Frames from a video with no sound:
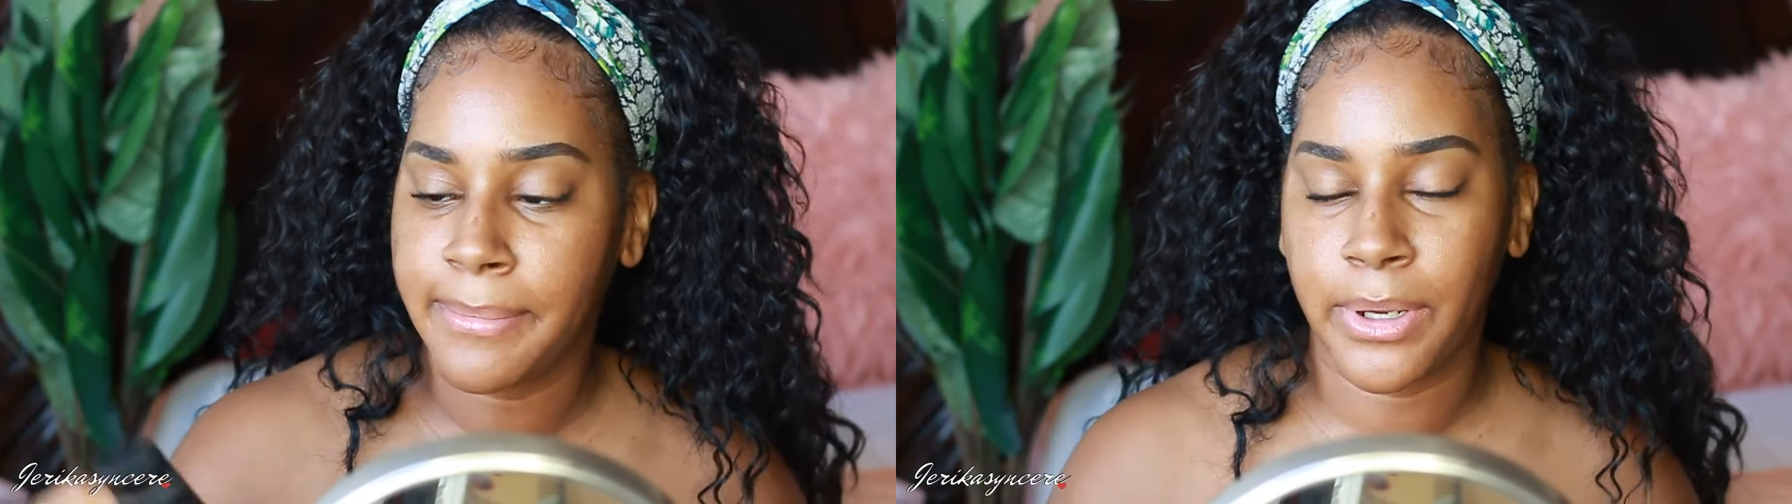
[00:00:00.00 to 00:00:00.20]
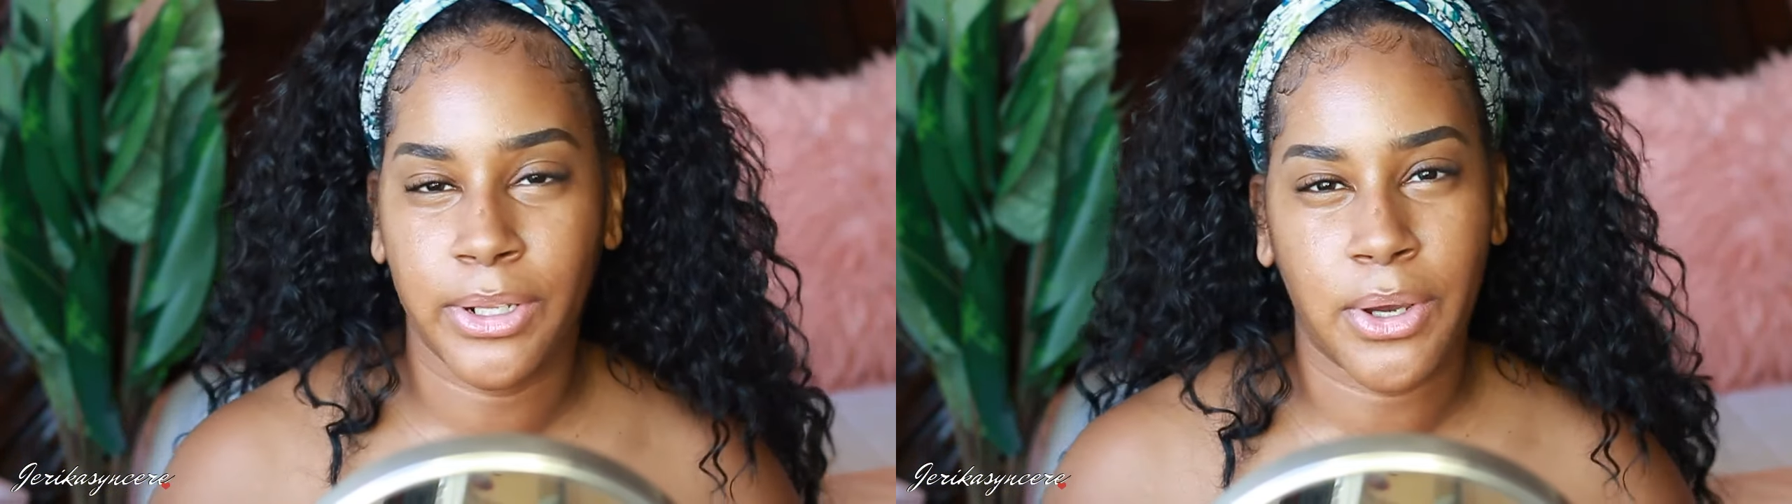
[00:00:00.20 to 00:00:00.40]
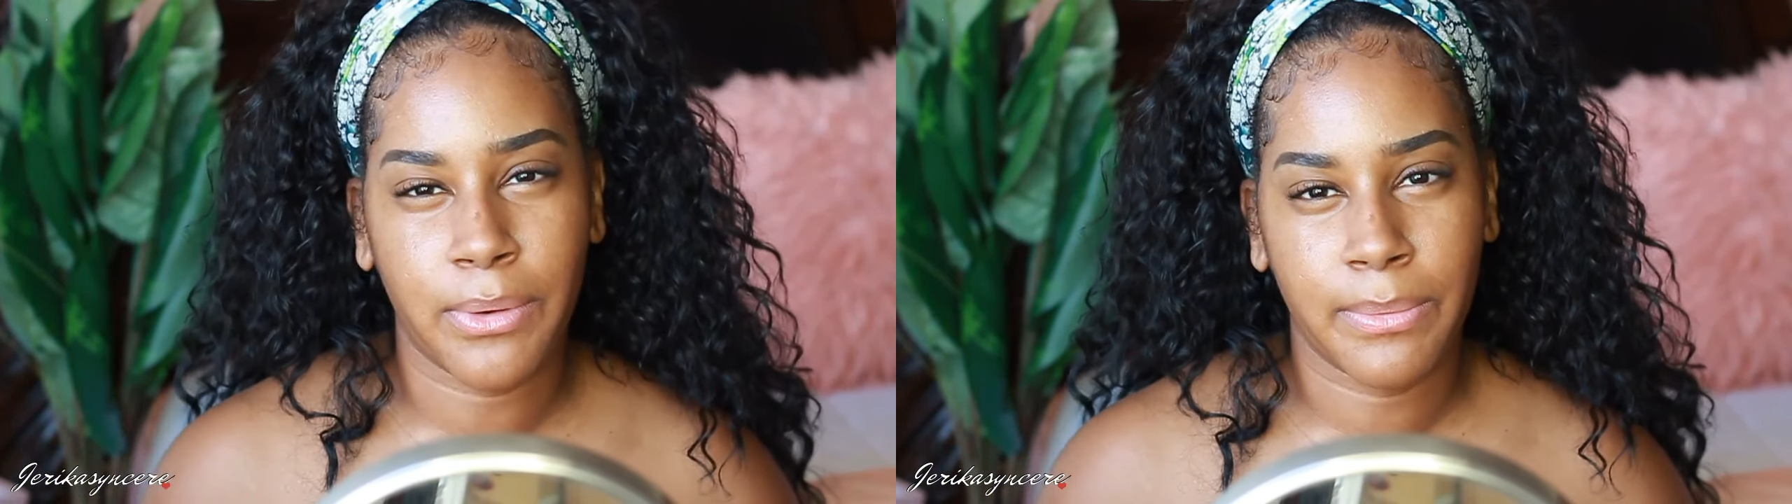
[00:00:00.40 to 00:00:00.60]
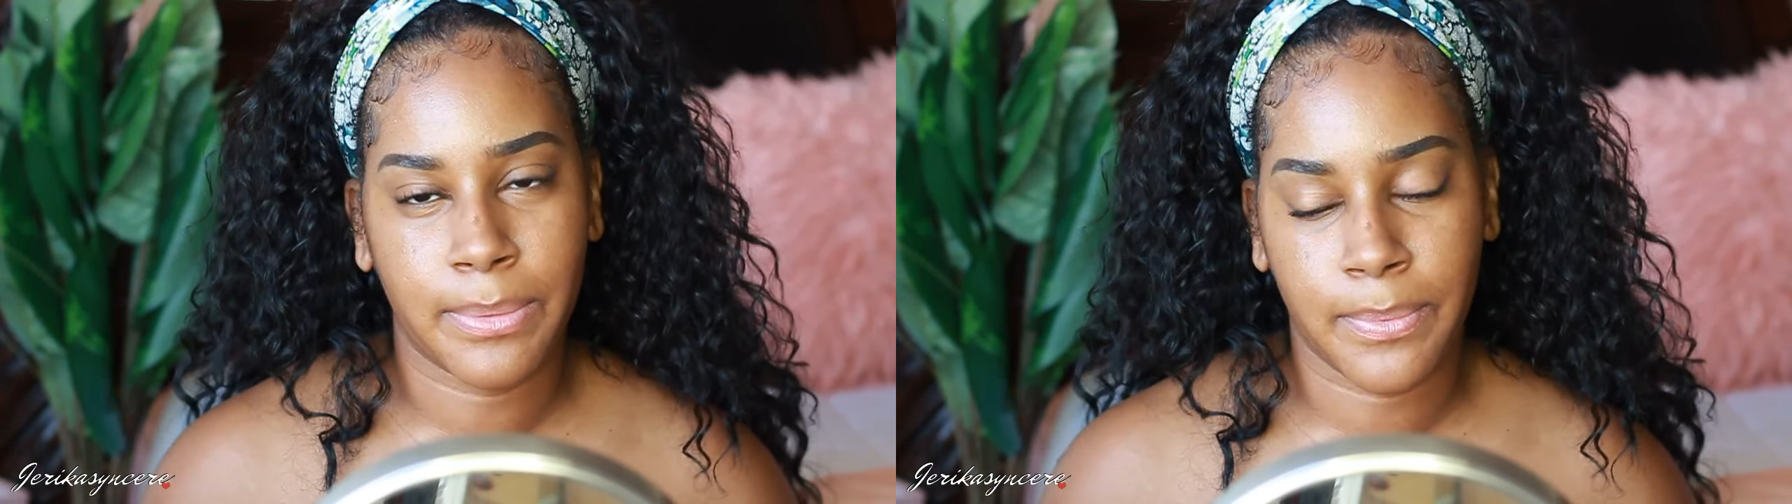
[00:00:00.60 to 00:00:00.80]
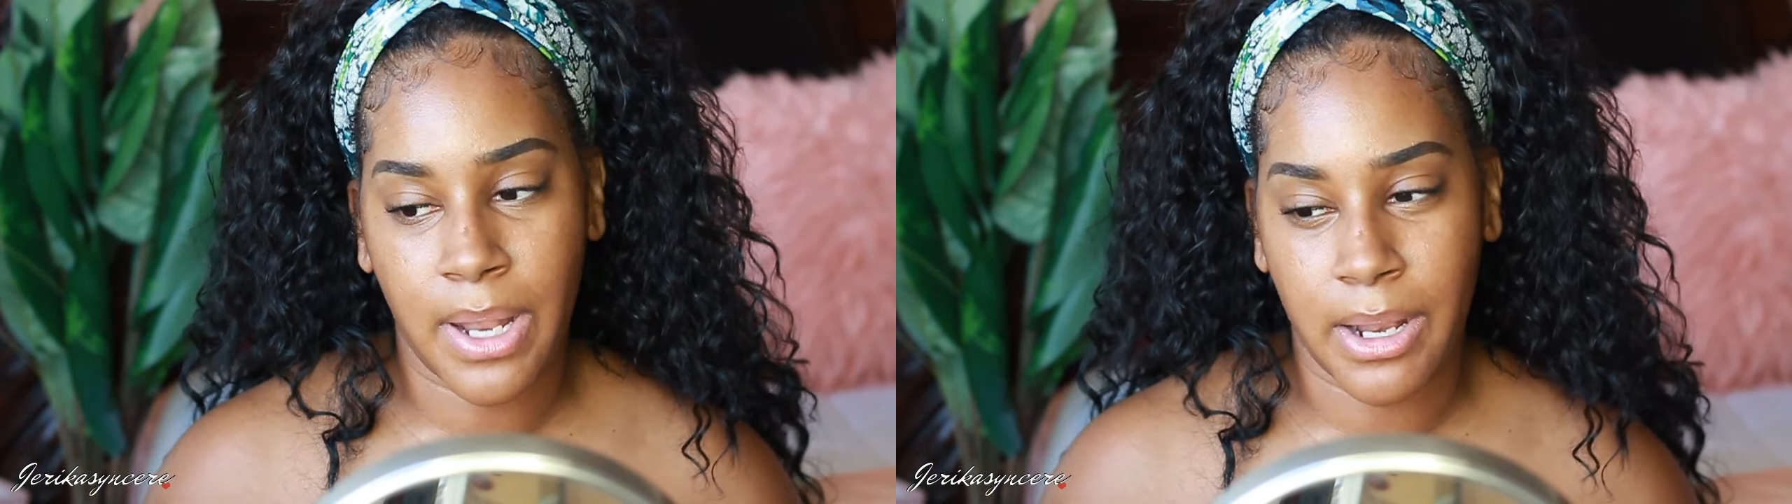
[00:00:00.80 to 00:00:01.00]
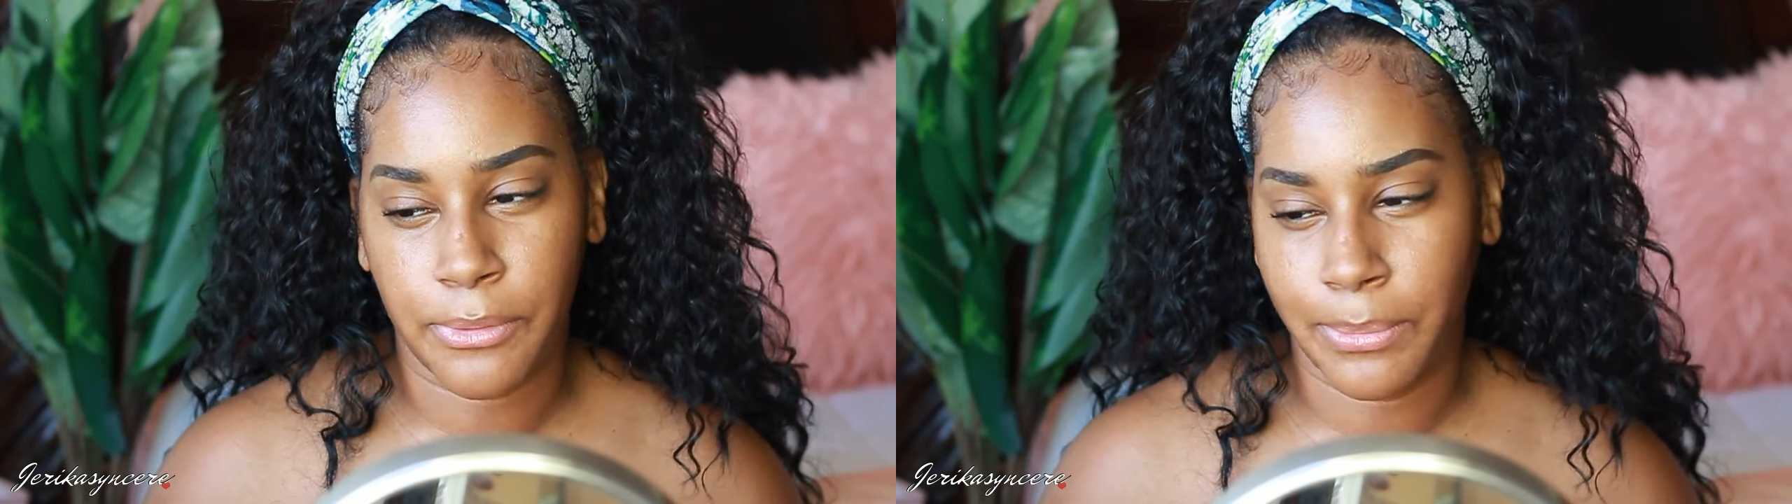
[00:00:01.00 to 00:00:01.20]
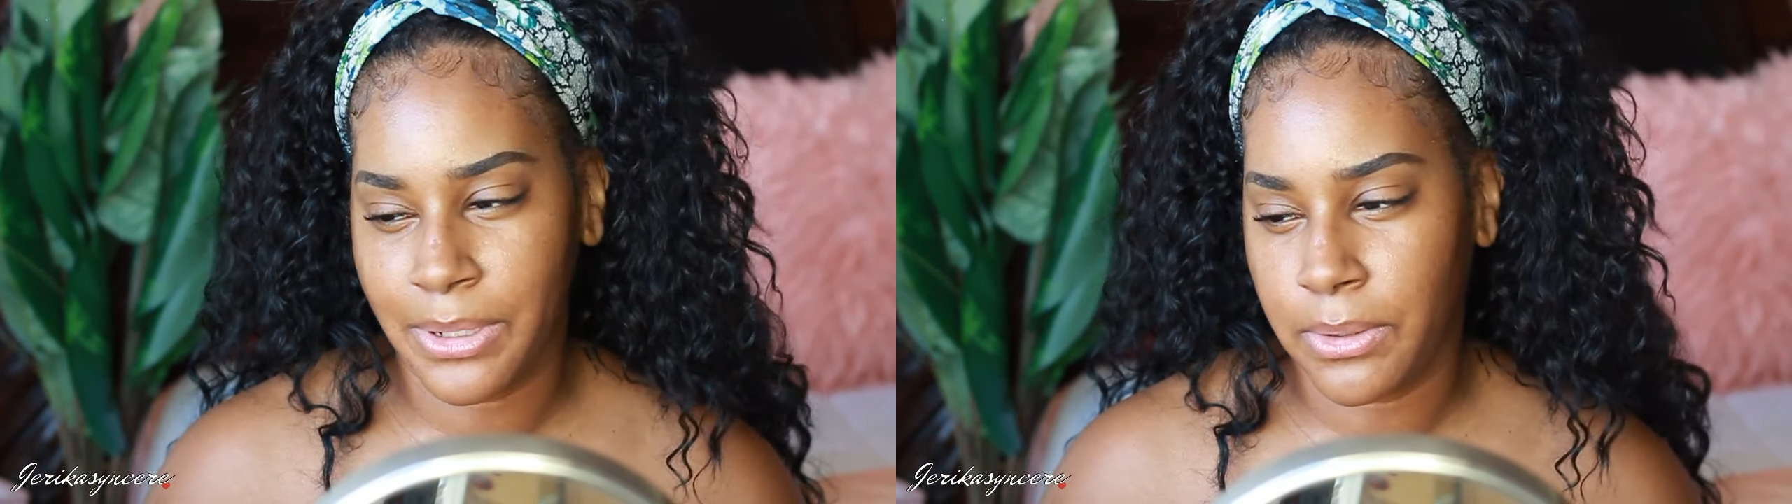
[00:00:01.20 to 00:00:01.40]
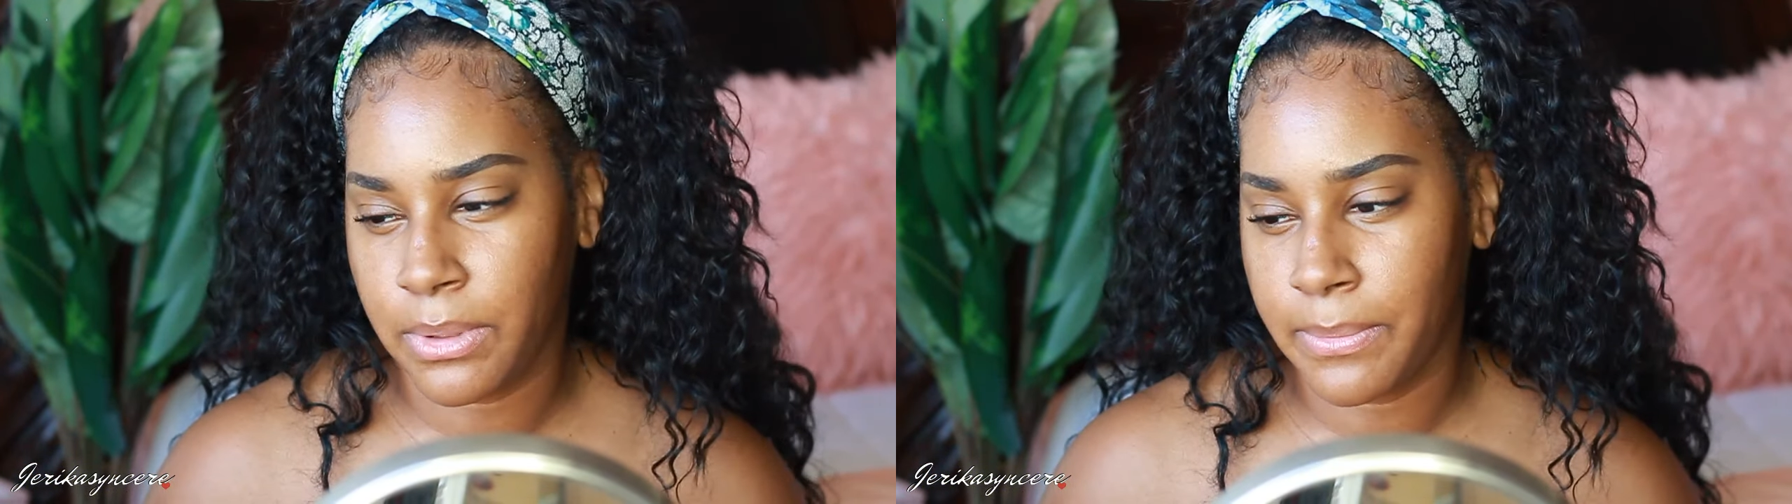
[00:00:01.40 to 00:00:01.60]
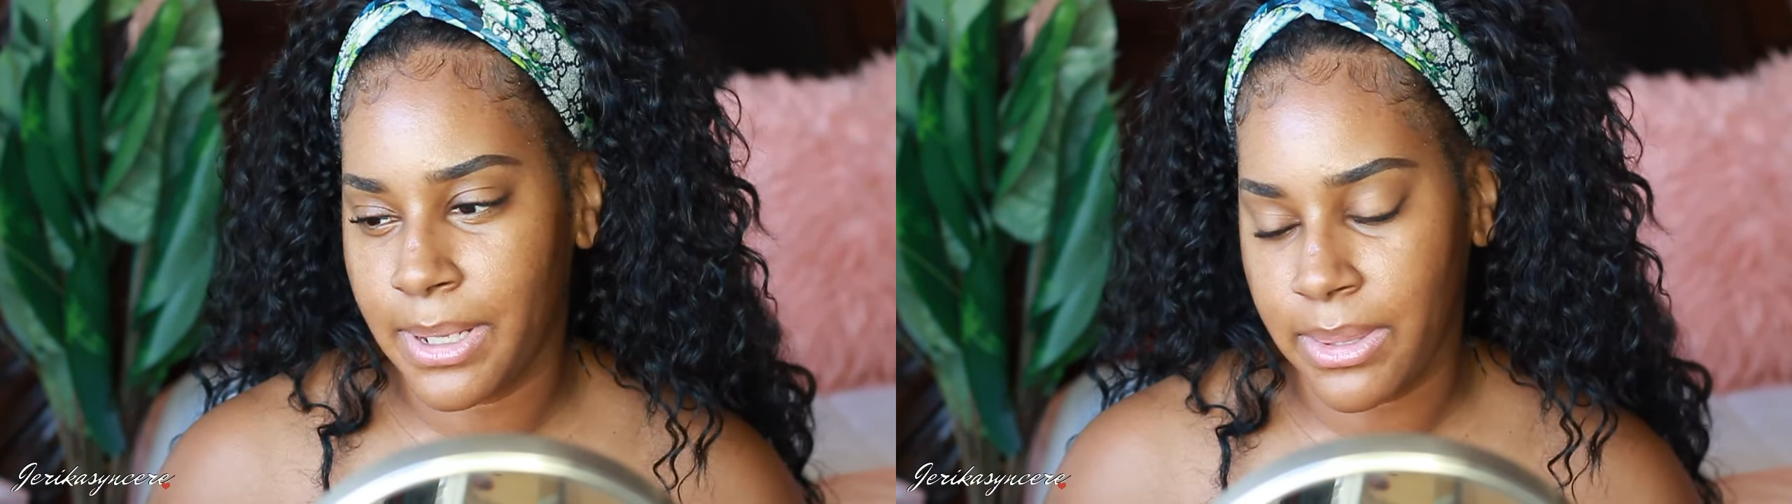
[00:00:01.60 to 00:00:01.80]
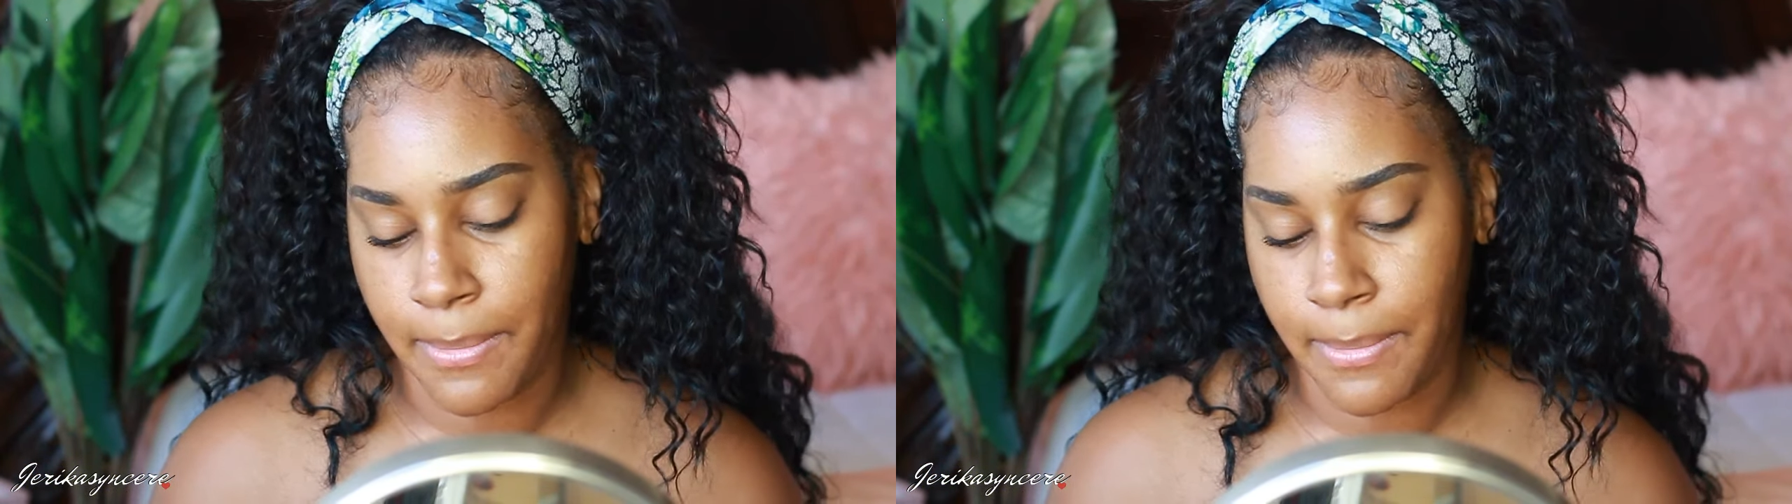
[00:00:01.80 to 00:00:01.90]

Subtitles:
I'm going to go in with what I normally go in with.